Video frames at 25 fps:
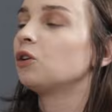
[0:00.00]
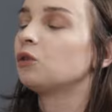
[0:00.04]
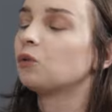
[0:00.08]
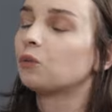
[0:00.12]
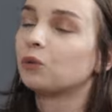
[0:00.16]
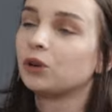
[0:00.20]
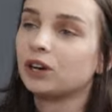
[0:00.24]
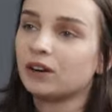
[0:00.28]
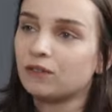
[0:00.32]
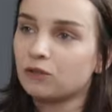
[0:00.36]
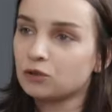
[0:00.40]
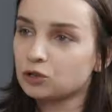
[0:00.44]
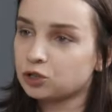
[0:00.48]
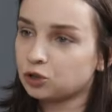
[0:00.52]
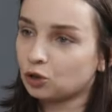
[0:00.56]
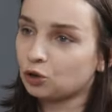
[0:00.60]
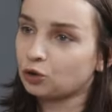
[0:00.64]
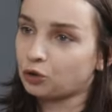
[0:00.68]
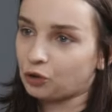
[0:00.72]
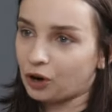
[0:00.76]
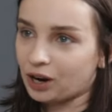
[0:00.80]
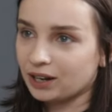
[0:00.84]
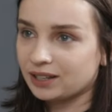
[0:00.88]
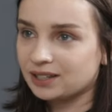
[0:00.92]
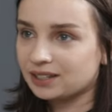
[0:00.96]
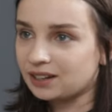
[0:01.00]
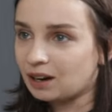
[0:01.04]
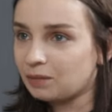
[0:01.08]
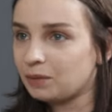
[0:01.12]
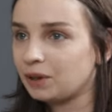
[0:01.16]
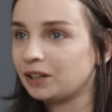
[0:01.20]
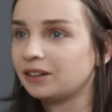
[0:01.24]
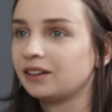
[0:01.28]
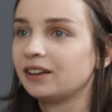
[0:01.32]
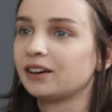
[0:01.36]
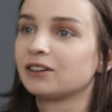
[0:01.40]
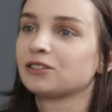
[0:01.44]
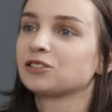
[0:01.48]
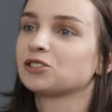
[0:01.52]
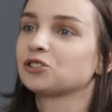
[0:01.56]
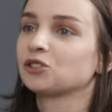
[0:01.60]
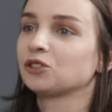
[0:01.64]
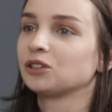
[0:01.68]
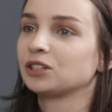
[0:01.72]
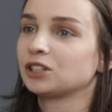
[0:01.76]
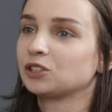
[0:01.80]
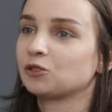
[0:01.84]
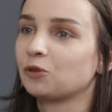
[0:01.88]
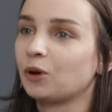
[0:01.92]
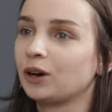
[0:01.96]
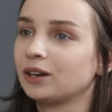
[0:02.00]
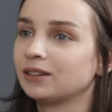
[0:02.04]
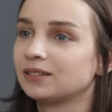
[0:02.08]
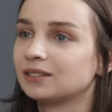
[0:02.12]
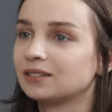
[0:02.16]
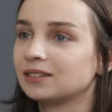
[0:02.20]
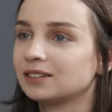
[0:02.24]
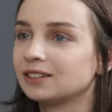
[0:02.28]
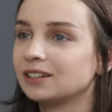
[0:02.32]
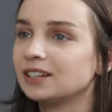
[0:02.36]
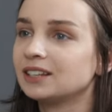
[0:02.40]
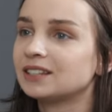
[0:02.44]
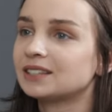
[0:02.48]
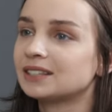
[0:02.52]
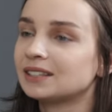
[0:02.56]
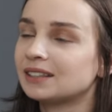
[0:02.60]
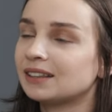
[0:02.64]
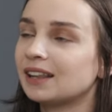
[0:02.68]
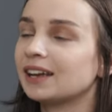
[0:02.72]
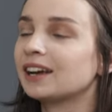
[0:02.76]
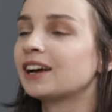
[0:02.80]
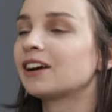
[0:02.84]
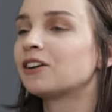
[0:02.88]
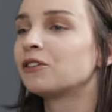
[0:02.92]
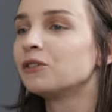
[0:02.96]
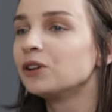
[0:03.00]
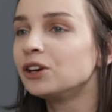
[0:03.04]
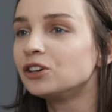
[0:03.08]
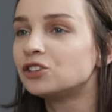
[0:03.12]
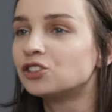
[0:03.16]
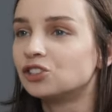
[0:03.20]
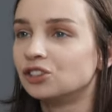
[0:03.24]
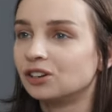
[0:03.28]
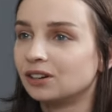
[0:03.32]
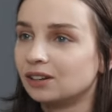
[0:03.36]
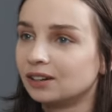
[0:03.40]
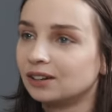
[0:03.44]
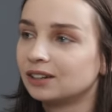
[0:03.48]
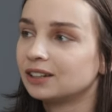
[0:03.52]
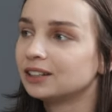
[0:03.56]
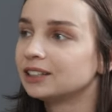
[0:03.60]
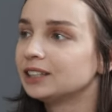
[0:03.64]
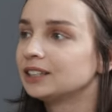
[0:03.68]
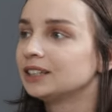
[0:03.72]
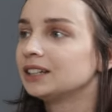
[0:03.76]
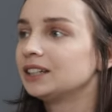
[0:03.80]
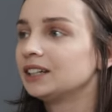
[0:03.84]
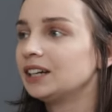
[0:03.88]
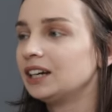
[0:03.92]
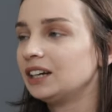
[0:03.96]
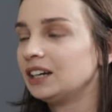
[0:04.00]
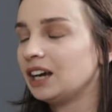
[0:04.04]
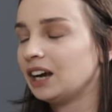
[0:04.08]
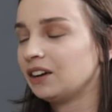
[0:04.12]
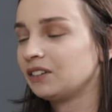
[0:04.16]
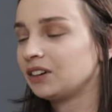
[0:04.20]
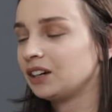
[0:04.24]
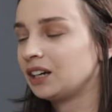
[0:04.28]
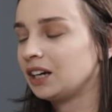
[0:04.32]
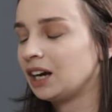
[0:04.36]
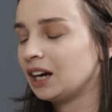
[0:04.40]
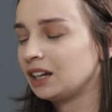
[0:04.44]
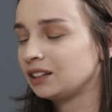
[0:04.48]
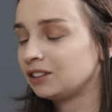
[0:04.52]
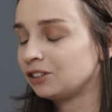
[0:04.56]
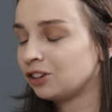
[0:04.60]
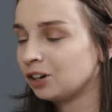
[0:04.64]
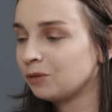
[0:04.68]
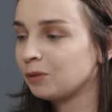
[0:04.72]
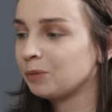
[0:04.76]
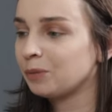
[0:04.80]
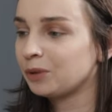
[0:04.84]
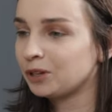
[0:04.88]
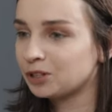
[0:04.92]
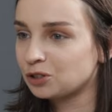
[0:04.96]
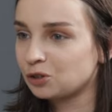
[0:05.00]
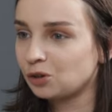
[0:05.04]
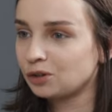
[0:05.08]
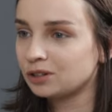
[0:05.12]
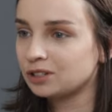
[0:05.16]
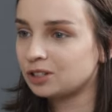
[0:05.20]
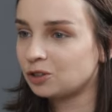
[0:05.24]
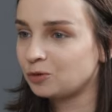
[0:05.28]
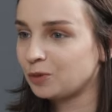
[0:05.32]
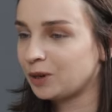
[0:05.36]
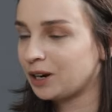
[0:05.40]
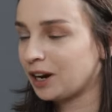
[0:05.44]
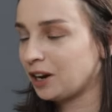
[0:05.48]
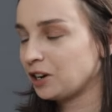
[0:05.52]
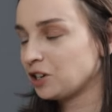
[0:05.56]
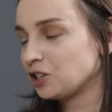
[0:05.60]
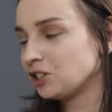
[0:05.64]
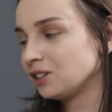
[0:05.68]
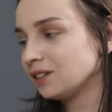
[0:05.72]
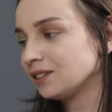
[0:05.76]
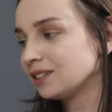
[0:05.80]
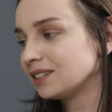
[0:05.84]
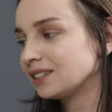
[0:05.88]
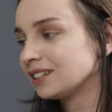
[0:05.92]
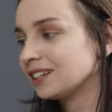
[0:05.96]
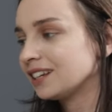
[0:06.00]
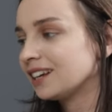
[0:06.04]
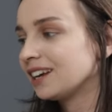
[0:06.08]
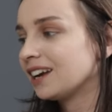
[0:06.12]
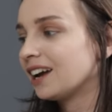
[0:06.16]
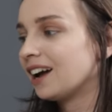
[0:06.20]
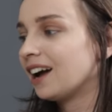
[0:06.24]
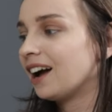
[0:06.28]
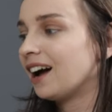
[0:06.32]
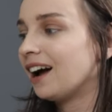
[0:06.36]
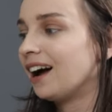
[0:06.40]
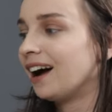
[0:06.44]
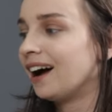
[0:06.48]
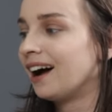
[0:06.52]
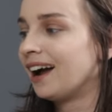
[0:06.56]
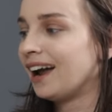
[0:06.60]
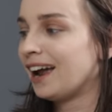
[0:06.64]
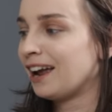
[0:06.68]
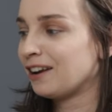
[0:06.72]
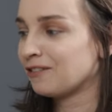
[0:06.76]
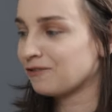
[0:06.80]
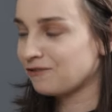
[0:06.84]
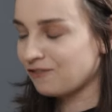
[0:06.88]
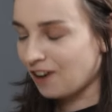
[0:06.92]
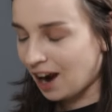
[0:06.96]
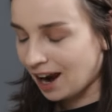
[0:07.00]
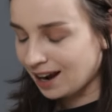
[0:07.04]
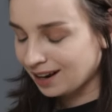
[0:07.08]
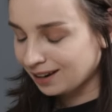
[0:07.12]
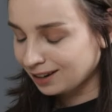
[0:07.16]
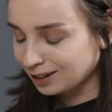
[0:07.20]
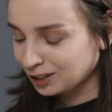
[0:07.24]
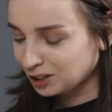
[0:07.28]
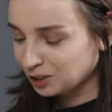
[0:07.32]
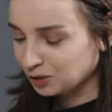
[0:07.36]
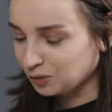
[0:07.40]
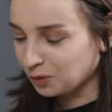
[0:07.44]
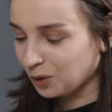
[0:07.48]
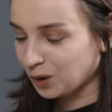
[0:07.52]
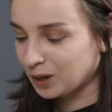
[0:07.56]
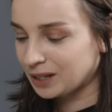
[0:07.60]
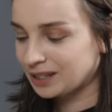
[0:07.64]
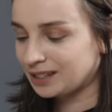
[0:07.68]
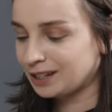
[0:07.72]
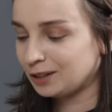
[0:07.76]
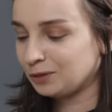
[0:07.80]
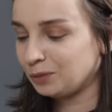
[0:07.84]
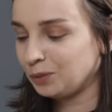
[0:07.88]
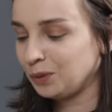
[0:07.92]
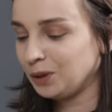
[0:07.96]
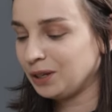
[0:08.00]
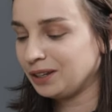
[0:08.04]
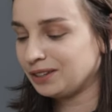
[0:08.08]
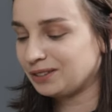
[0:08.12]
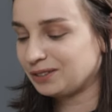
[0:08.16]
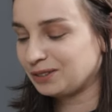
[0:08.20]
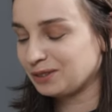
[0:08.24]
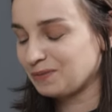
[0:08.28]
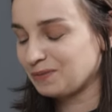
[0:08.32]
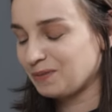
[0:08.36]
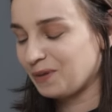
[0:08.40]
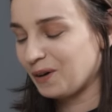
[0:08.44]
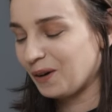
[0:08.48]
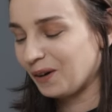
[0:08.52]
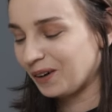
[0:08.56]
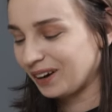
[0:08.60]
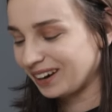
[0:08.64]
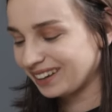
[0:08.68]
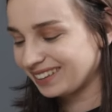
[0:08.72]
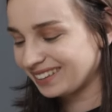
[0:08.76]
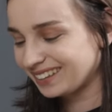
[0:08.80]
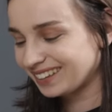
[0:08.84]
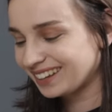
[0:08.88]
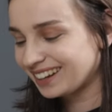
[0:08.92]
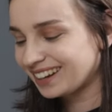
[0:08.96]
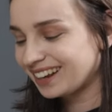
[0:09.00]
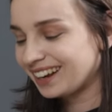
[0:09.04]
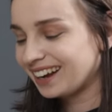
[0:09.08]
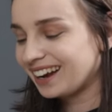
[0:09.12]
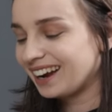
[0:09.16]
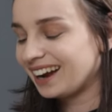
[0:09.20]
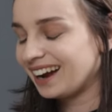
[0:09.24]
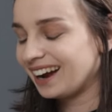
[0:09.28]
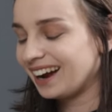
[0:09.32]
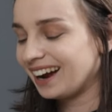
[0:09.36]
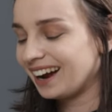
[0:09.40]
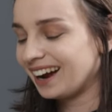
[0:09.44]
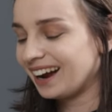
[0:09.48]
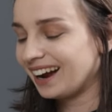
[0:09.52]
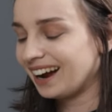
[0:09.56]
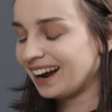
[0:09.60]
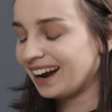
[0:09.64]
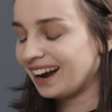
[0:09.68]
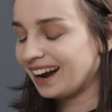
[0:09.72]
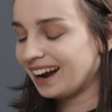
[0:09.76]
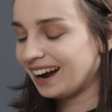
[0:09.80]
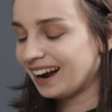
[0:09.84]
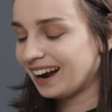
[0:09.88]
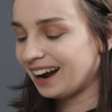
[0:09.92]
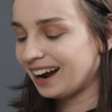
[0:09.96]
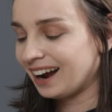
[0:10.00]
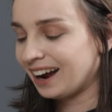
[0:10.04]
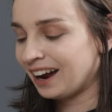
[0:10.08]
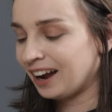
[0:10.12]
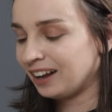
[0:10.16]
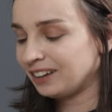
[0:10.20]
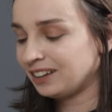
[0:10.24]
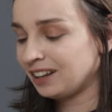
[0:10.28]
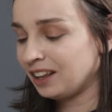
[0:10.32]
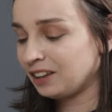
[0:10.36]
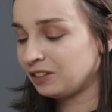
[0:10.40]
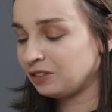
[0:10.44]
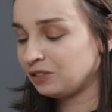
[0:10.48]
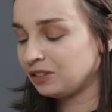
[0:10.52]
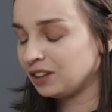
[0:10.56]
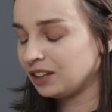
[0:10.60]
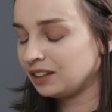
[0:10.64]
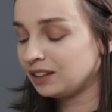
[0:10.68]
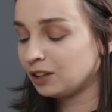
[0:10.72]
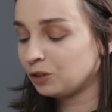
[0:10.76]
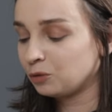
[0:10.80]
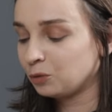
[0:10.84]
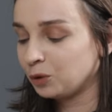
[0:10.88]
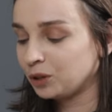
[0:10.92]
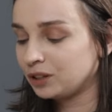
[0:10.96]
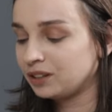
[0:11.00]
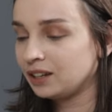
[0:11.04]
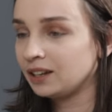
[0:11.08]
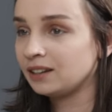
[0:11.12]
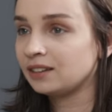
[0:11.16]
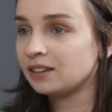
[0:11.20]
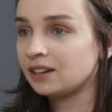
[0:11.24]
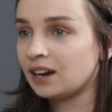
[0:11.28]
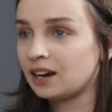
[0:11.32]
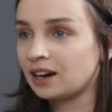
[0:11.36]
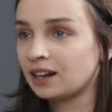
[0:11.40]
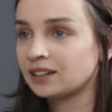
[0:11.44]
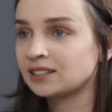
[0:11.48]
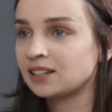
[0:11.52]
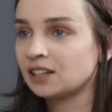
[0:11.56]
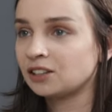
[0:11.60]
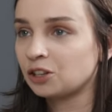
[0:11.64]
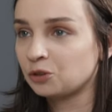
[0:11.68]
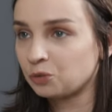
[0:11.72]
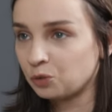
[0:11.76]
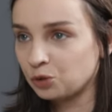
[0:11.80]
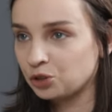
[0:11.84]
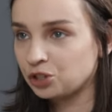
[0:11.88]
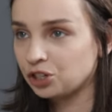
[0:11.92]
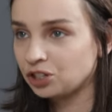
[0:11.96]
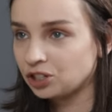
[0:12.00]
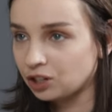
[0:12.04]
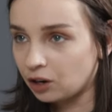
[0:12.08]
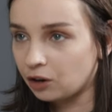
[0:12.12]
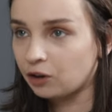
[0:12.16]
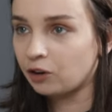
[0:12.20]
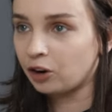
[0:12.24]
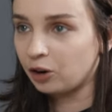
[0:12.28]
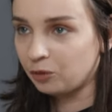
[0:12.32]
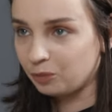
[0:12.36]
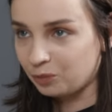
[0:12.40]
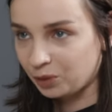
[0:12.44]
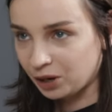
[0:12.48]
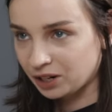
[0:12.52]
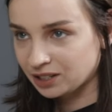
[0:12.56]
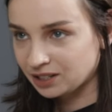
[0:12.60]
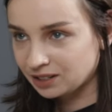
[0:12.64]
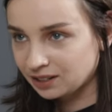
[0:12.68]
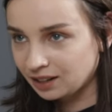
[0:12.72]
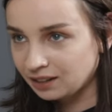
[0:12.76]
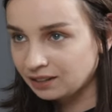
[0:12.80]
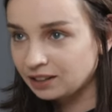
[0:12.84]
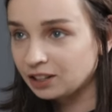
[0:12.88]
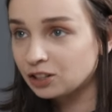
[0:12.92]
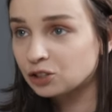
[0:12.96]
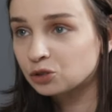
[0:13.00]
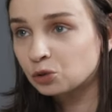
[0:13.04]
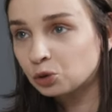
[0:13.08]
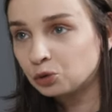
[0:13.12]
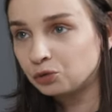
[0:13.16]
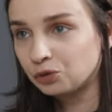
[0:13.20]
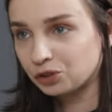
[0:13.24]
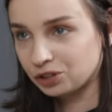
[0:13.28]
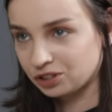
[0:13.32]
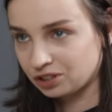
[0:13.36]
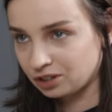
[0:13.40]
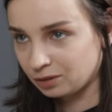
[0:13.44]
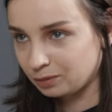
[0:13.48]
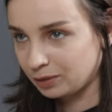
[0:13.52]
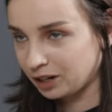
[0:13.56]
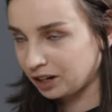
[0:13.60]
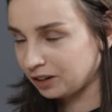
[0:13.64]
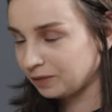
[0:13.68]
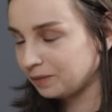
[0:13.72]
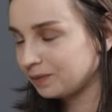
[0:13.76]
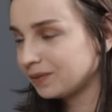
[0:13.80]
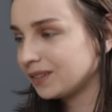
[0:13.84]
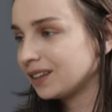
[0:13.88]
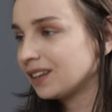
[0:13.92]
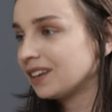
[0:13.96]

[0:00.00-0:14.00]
We have also Croats coming there, so it's quite, it's like a regional uh, a tournament, but it's called Serbia Nationals. Uh, and finals was that we support, uh, that, that we think that Alexander Vucic, our current president, is good for Serbia.